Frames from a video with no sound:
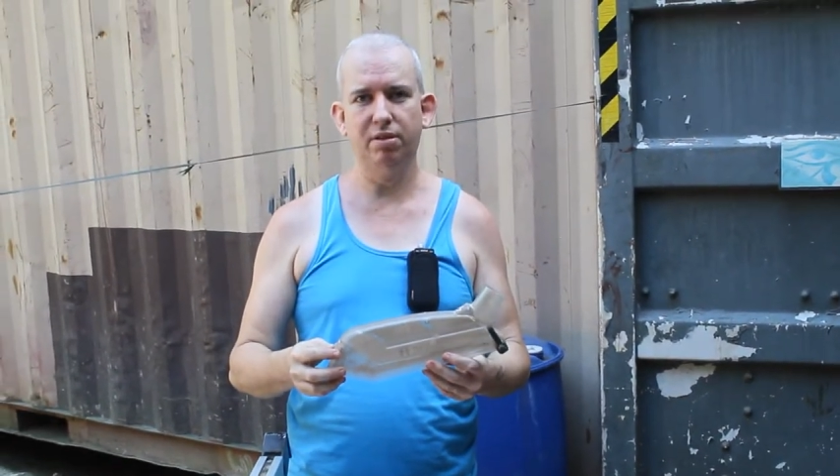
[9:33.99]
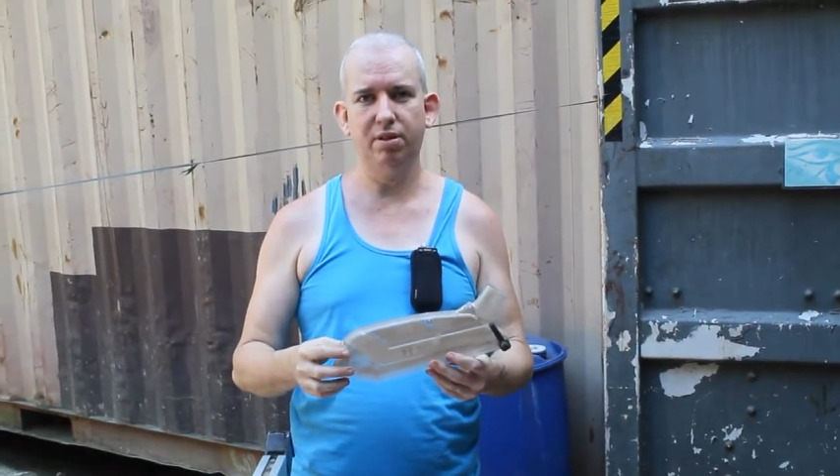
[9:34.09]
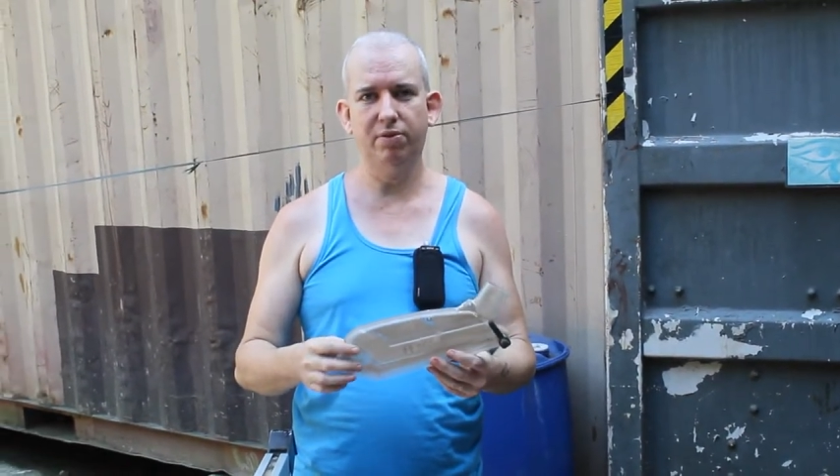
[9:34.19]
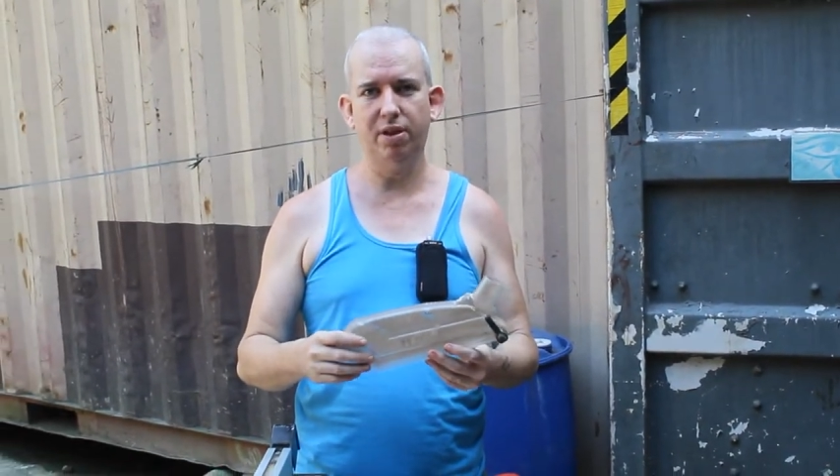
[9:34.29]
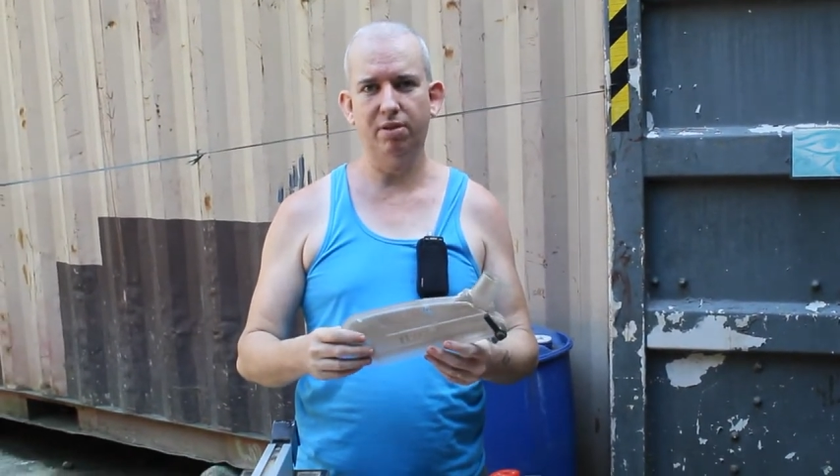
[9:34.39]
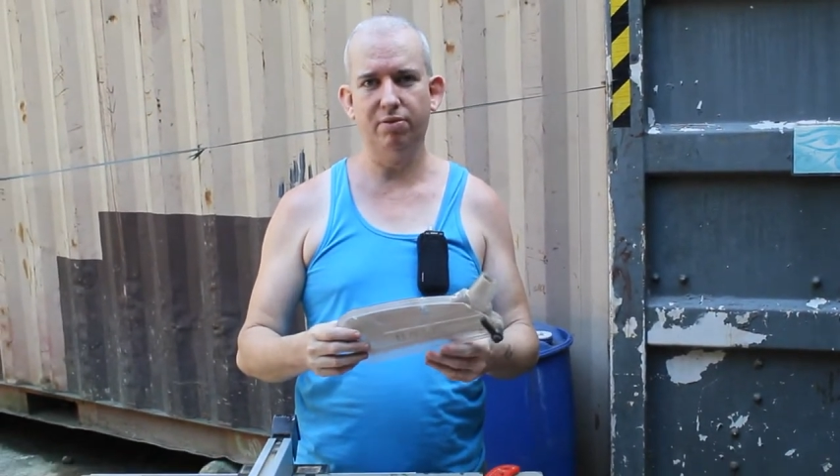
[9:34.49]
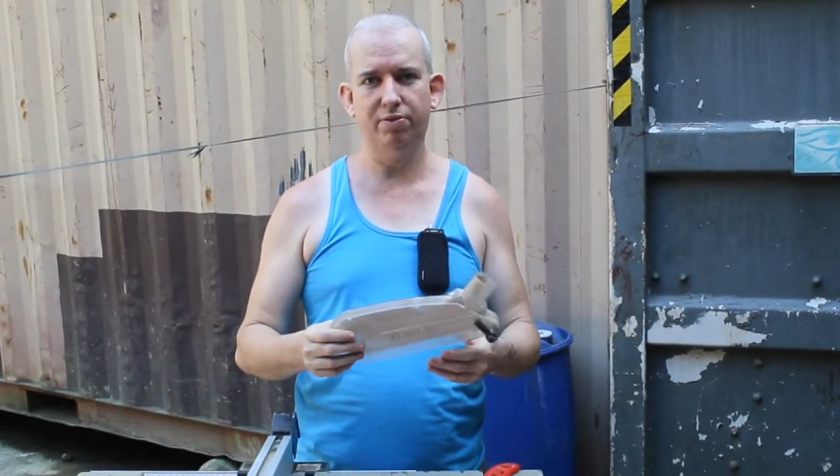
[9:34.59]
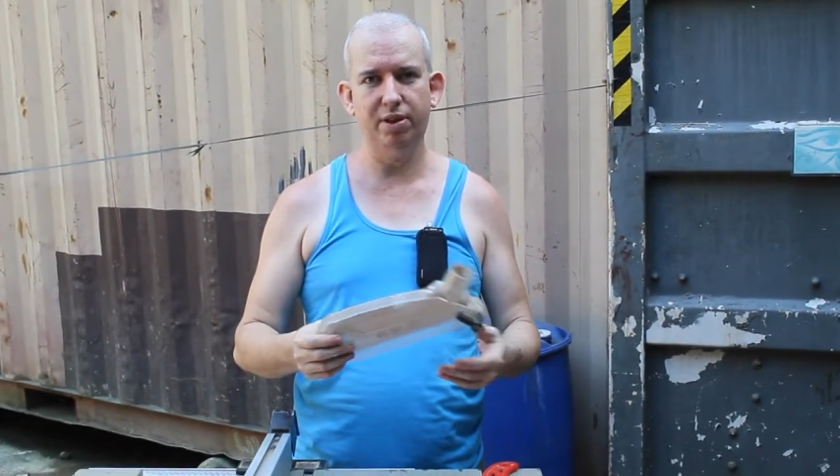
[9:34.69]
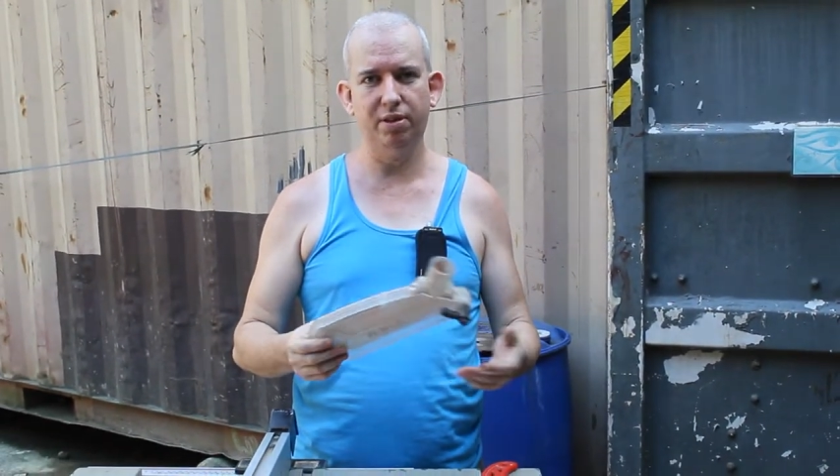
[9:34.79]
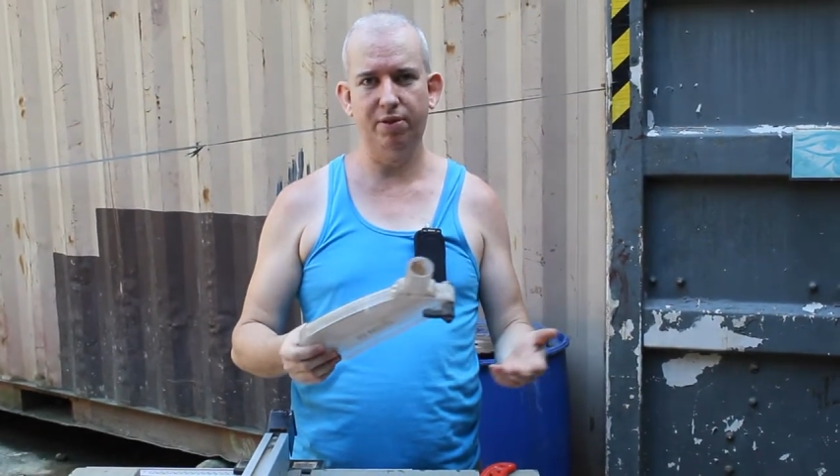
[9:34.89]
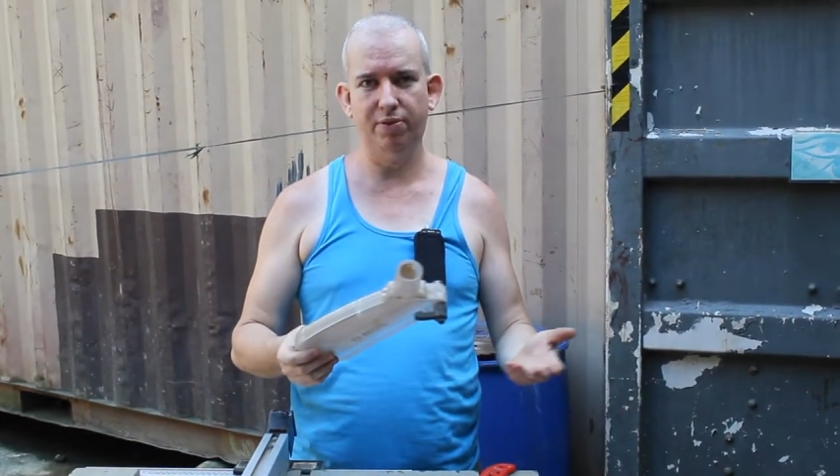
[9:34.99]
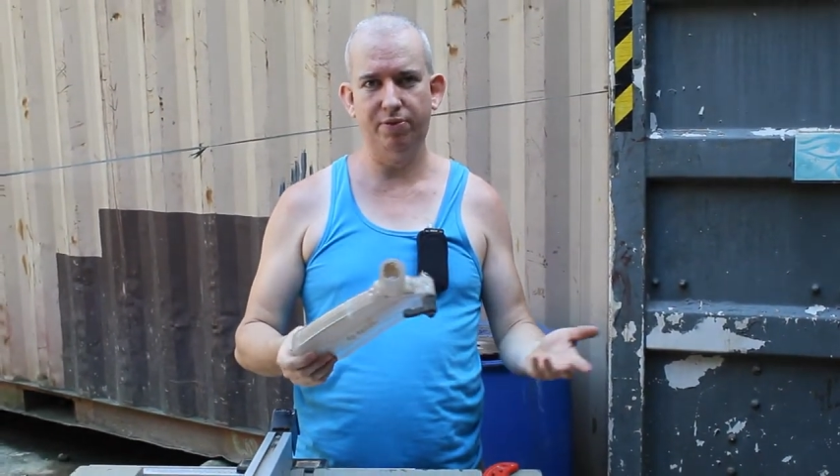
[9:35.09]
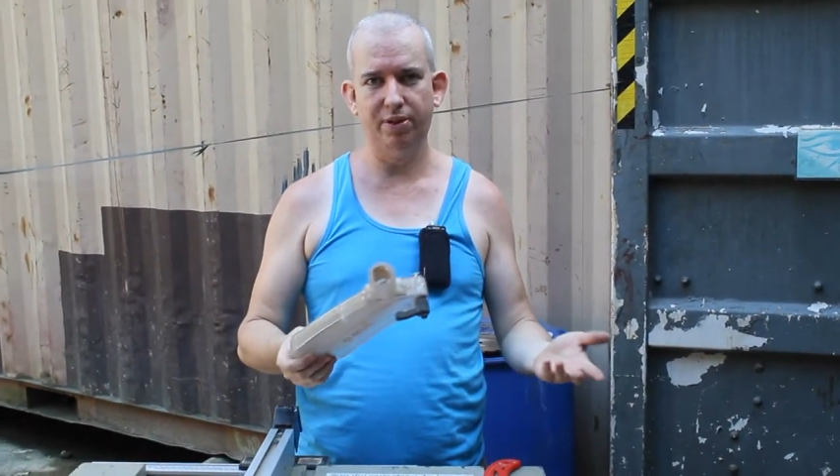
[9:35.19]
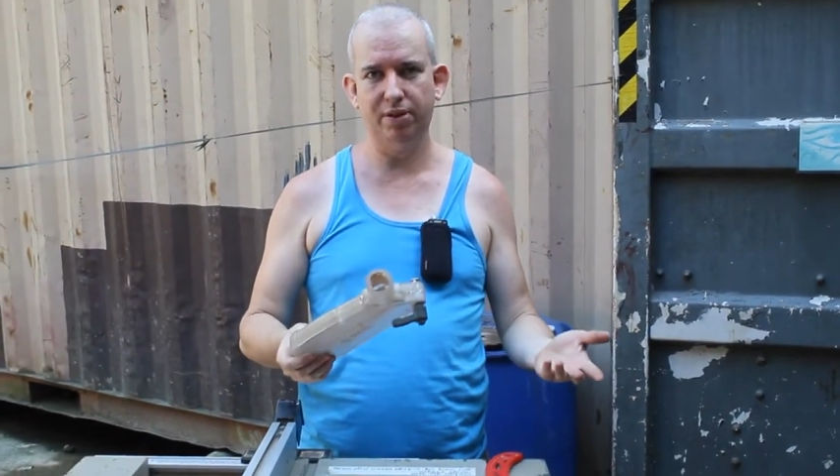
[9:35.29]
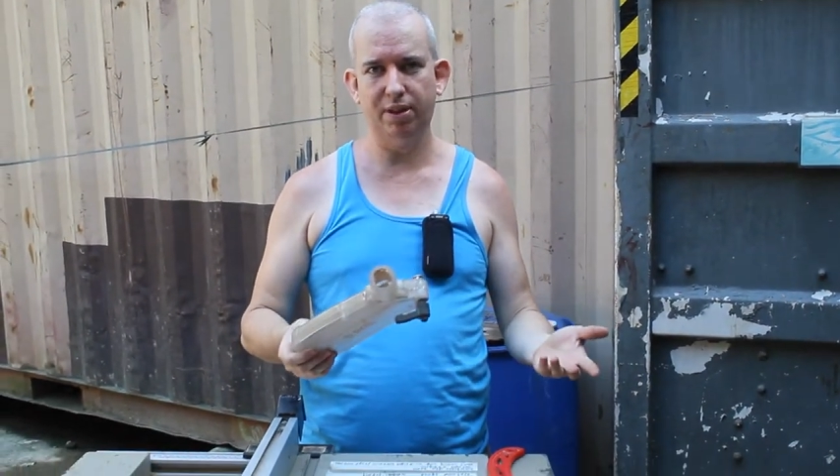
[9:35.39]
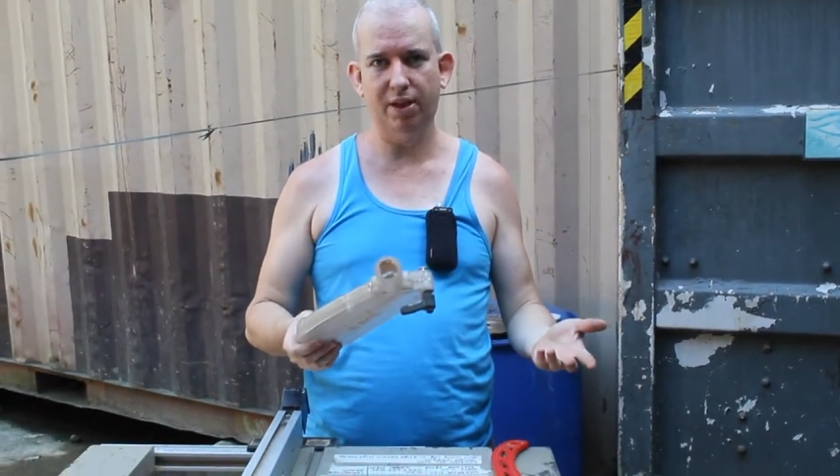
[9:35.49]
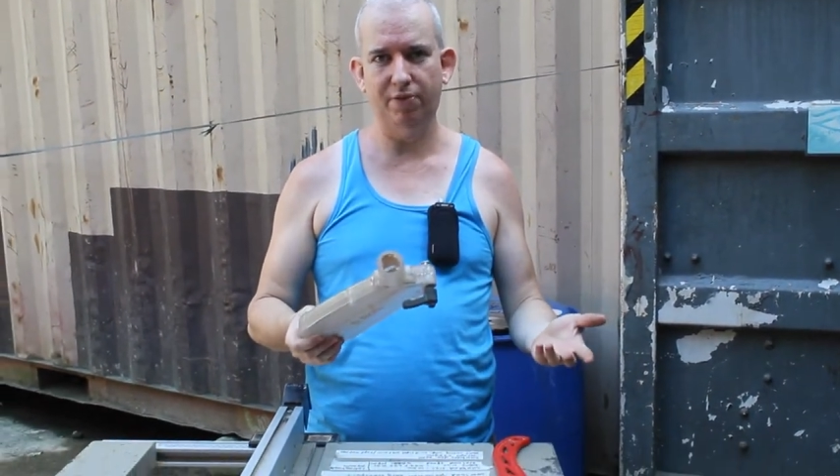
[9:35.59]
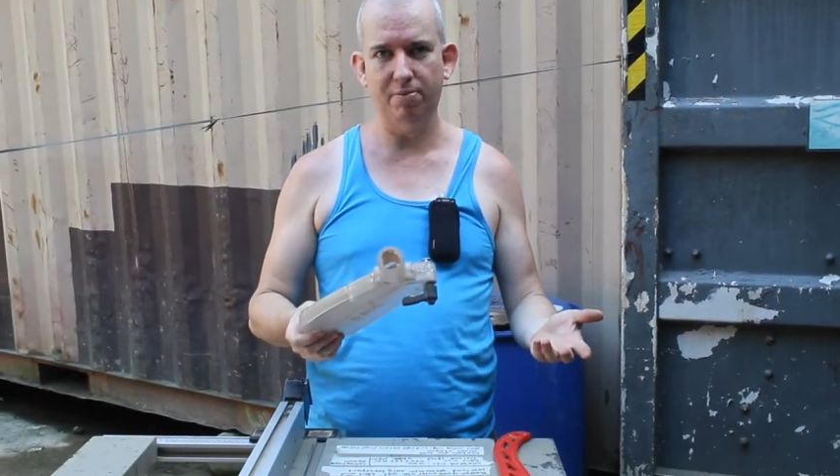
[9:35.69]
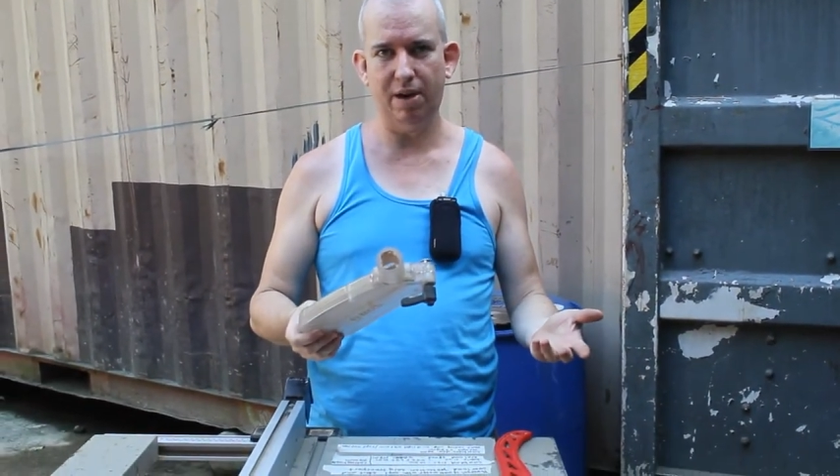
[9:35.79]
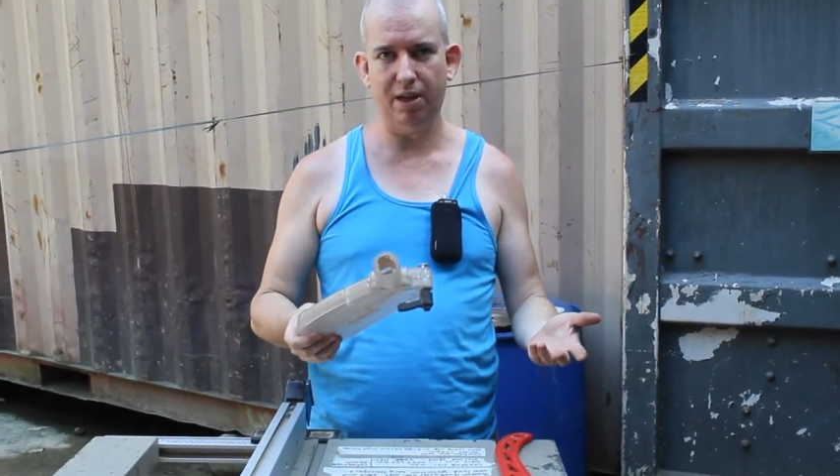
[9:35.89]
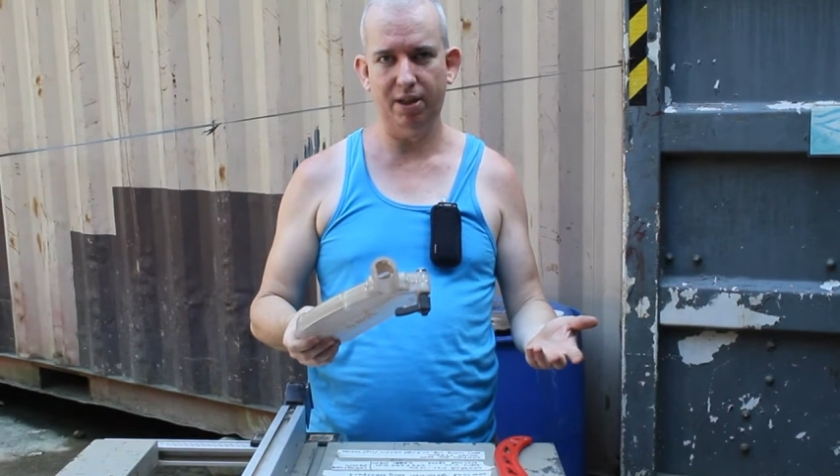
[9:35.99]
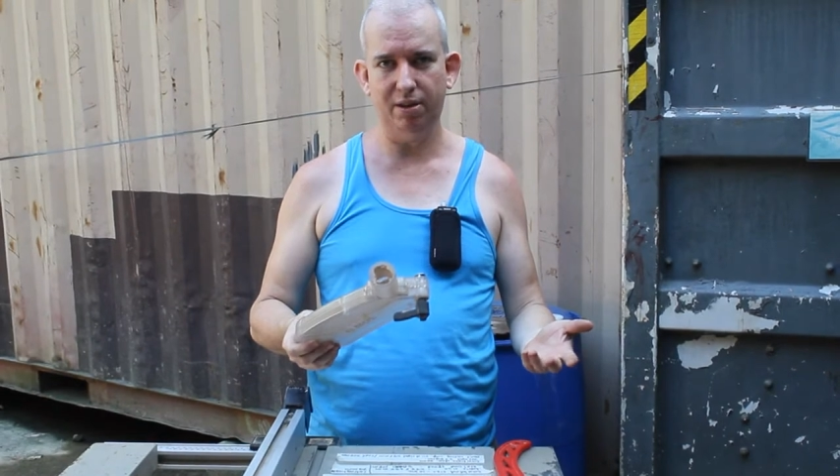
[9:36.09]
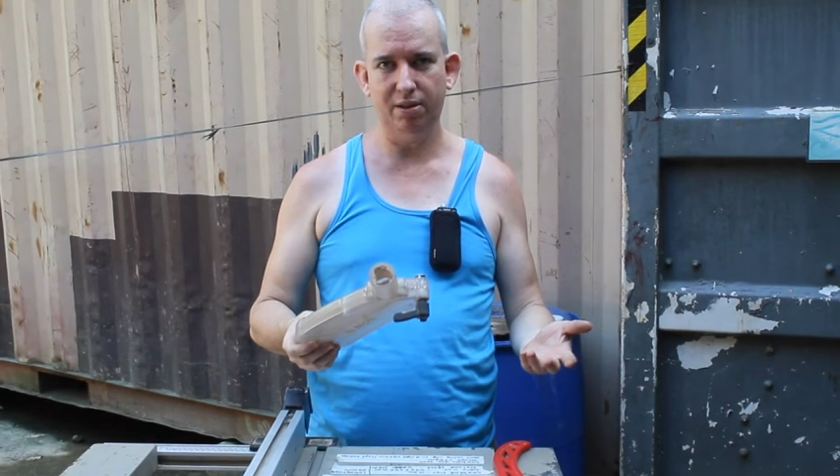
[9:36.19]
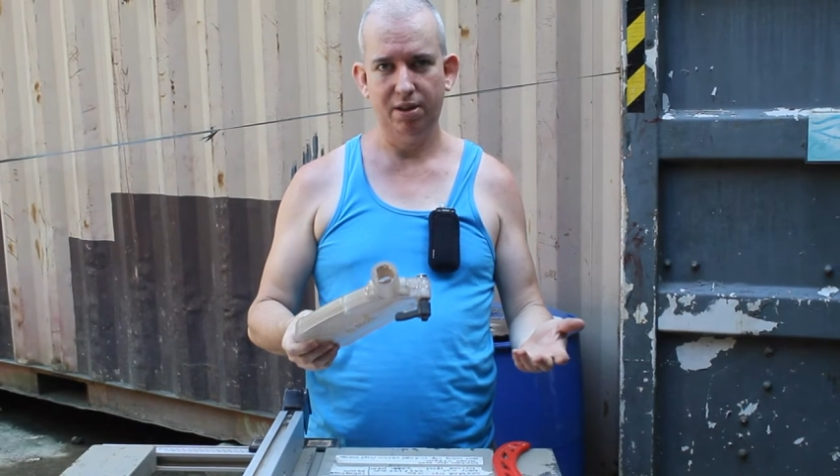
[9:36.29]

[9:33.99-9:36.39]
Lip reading: If you feel safe about it